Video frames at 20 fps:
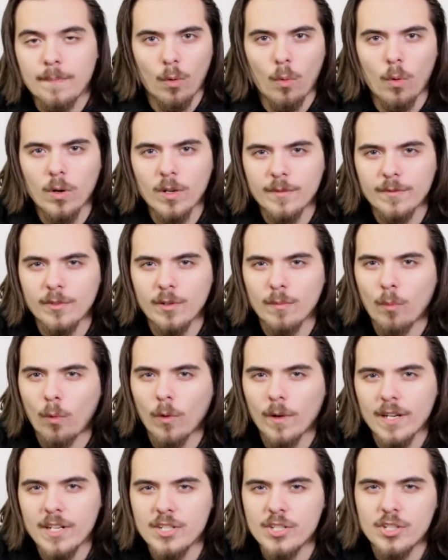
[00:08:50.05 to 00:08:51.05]
Or if you're
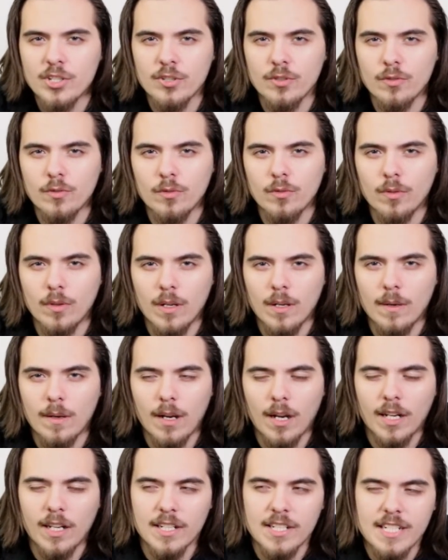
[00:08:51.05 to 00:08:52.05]
more into
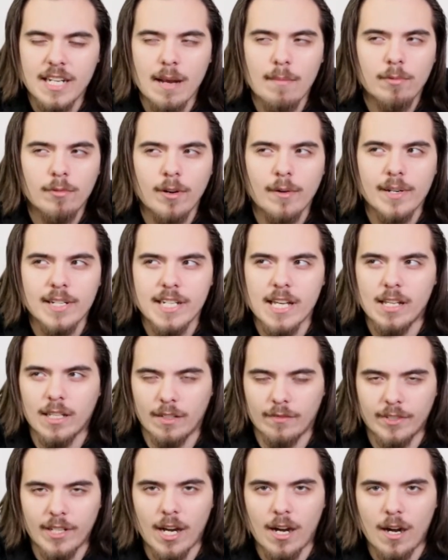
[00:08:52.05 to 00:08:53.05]
a contemporary telling
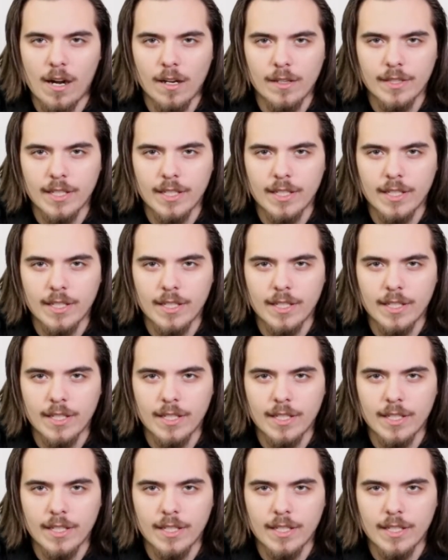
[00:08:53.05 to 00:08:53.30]
of Kong,